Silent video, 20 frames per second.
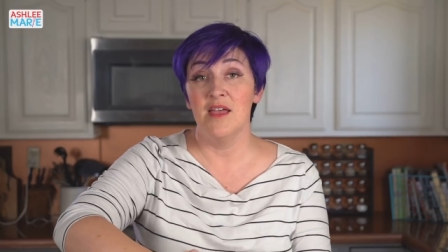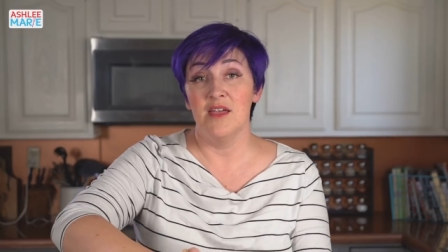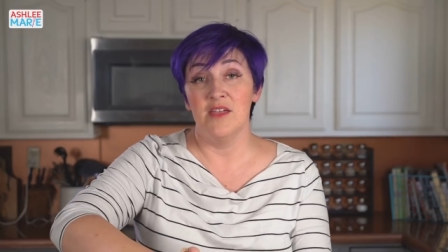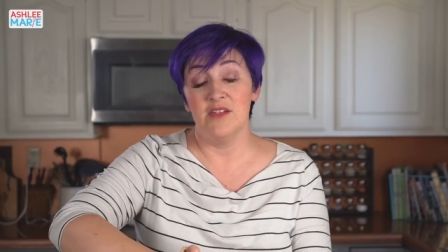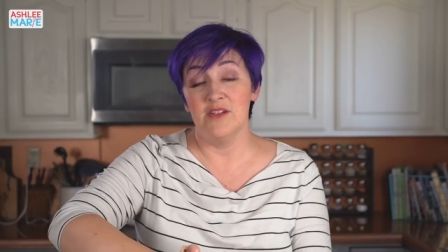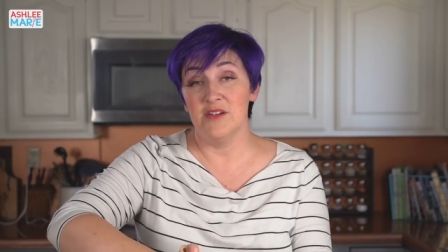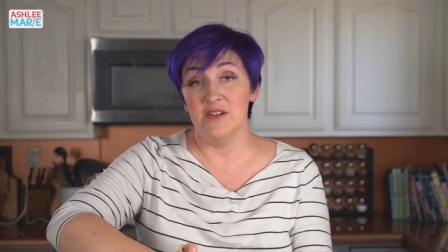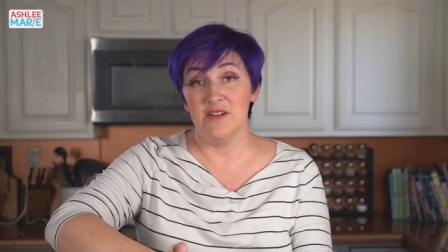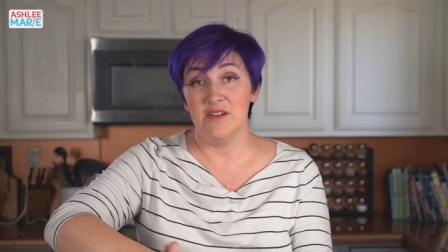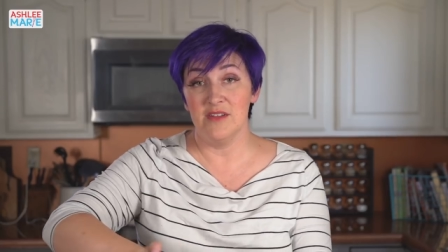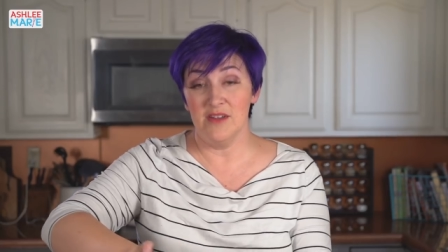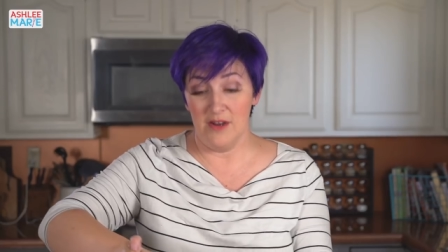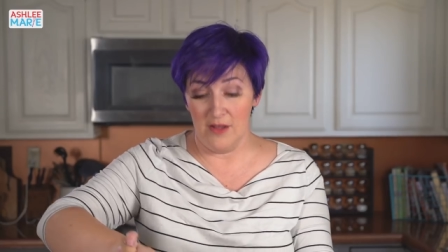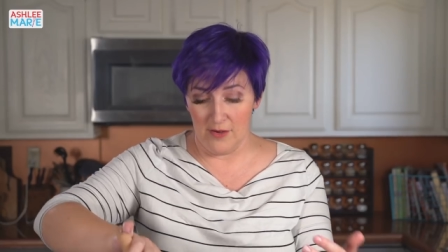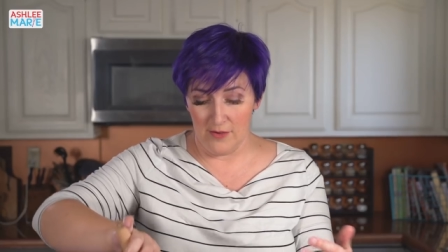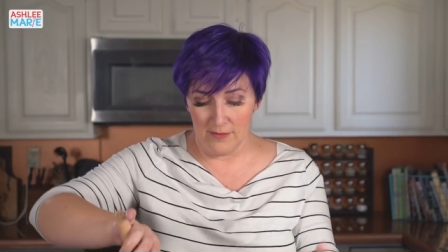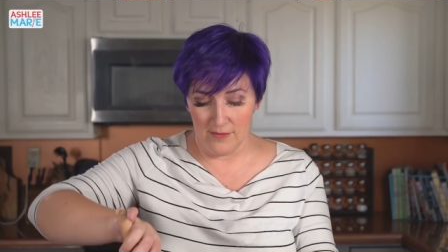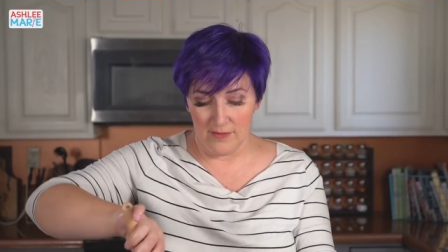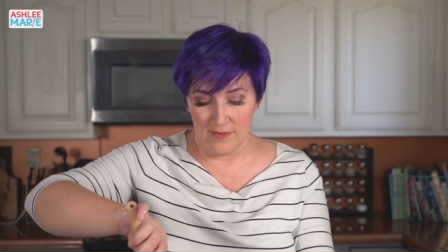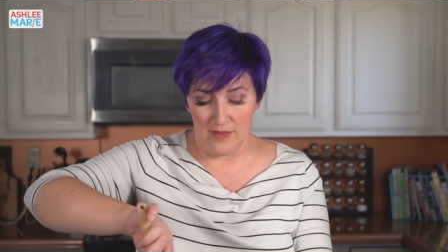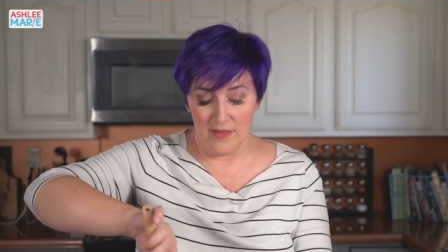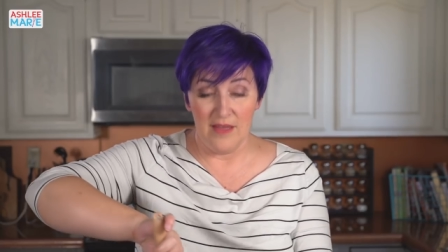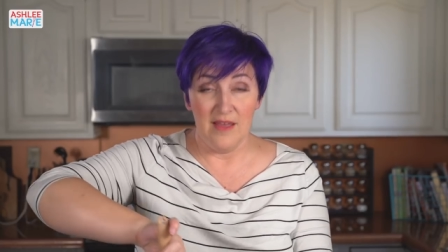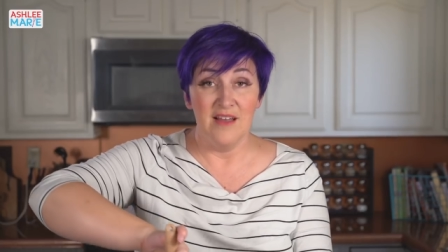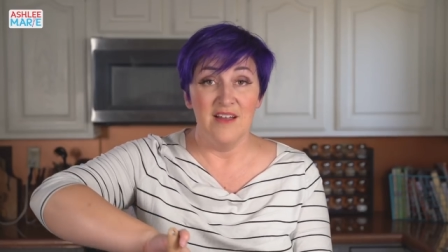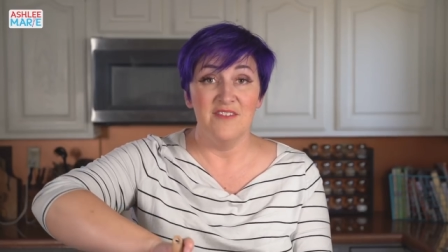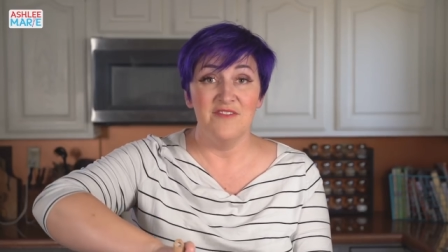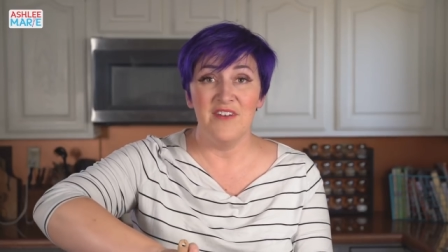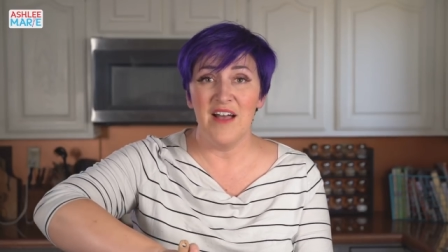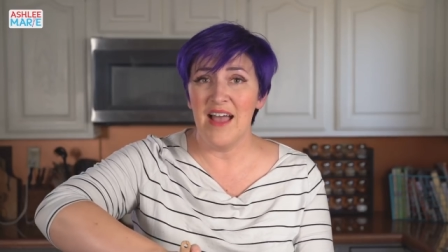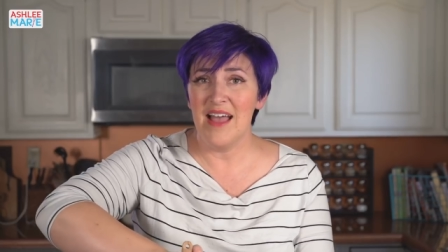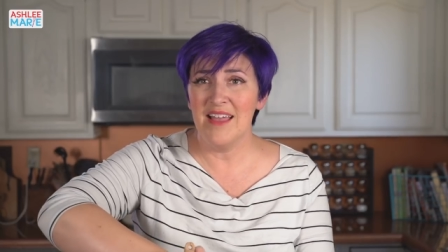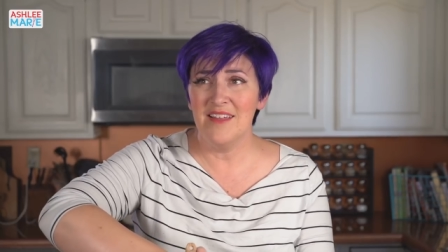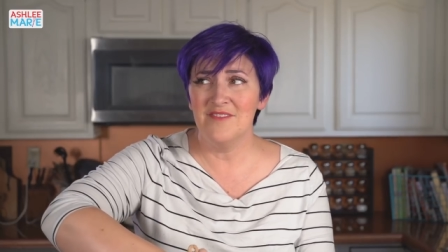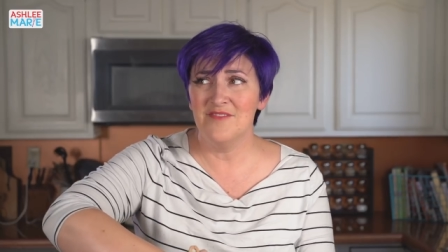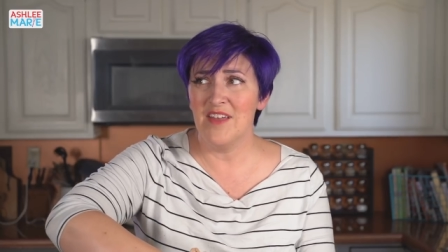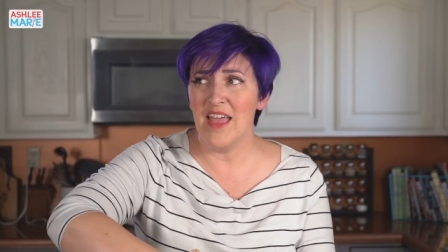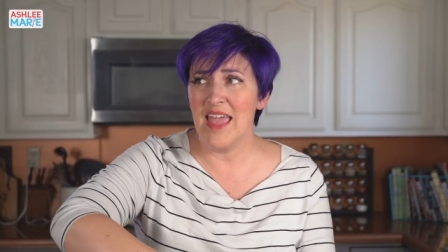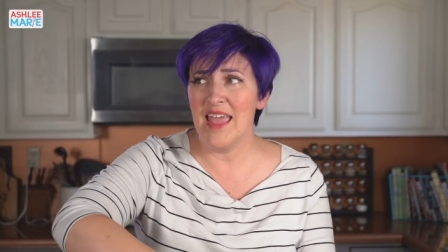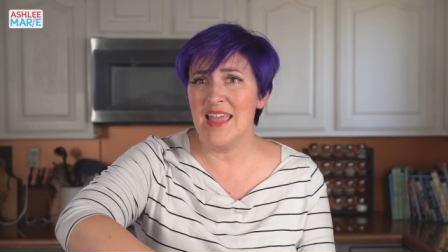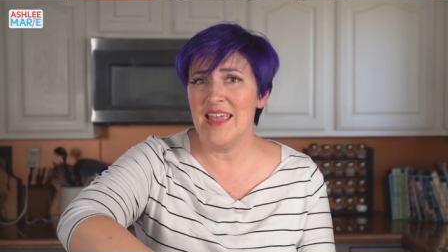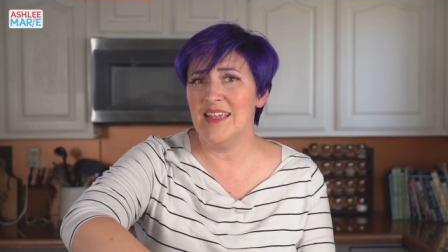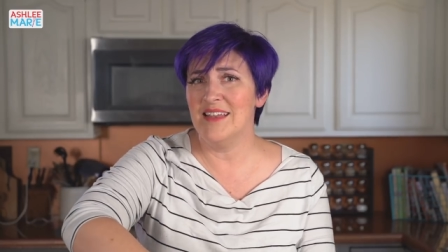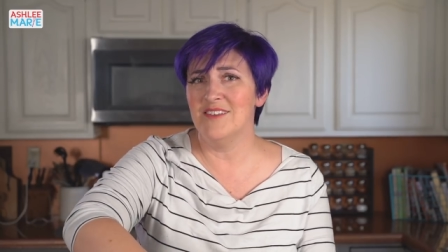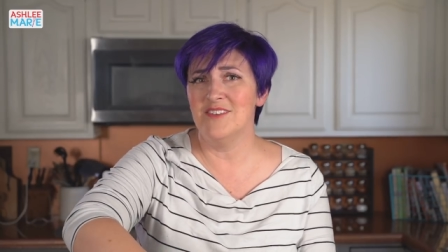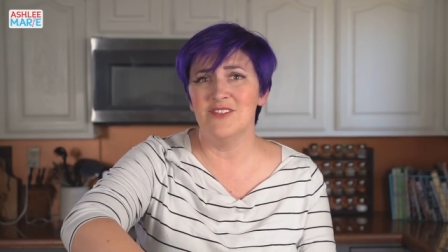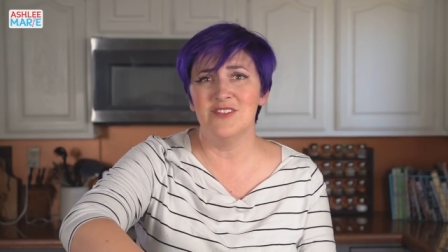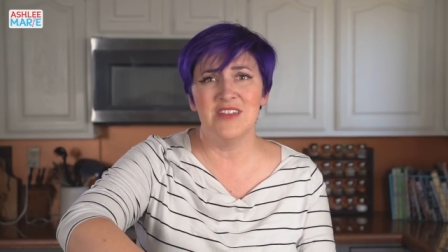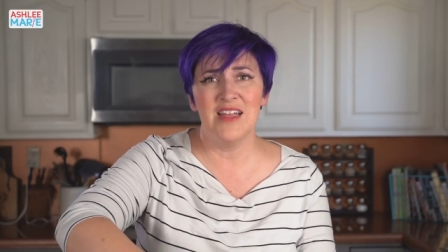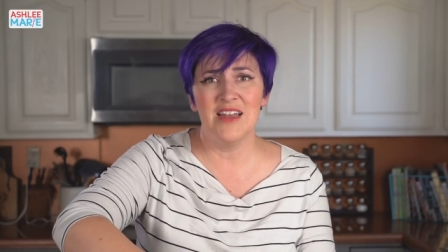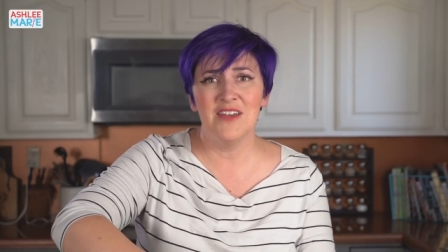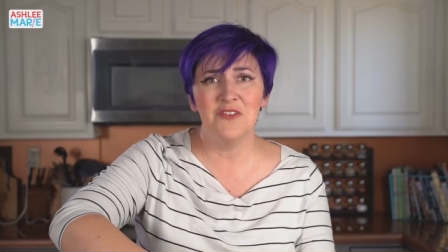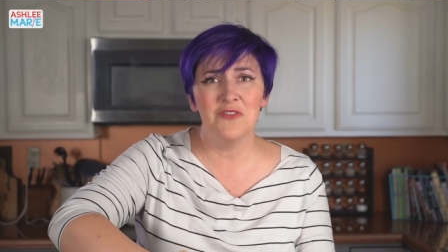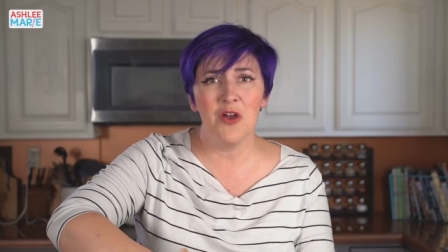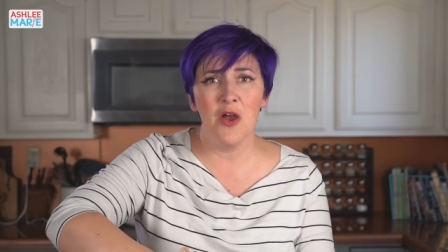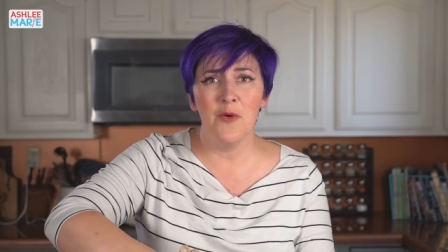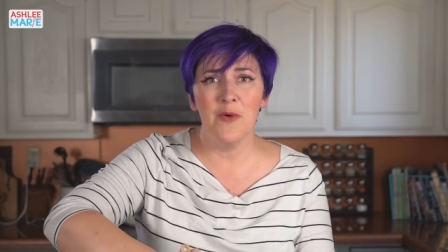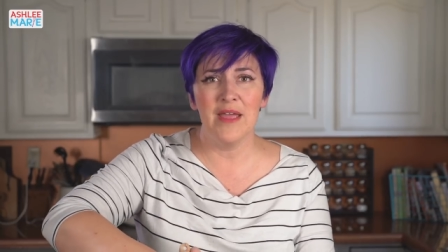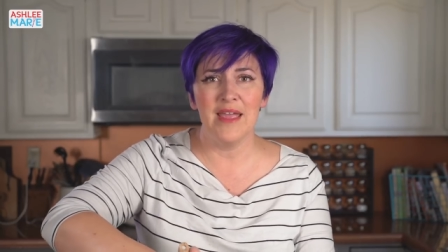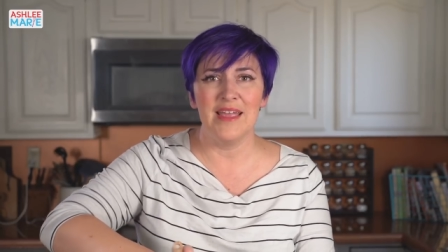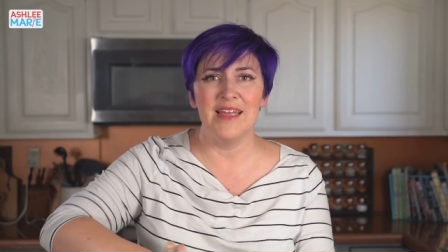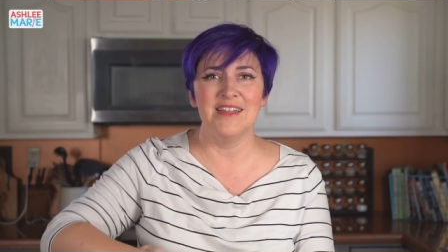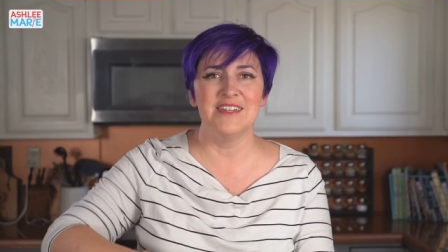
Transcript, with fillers: you're, 5'8" and you're done growing.